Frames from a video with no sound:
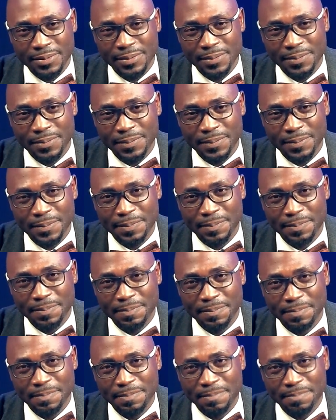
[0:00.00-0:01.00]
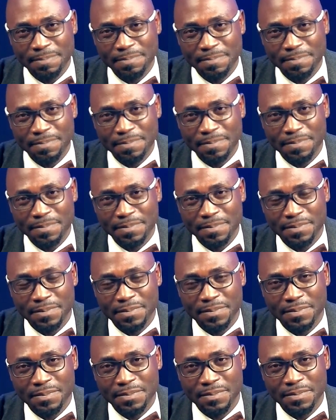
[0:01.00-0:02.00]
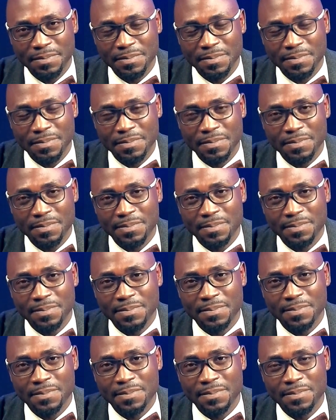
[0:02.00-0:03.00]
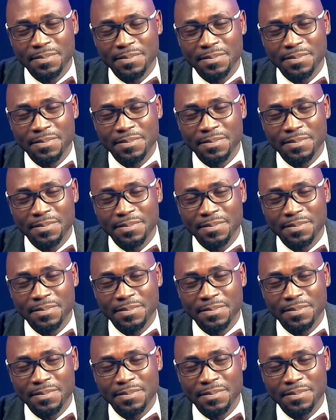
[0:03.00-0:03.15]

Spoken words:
(no one is talking)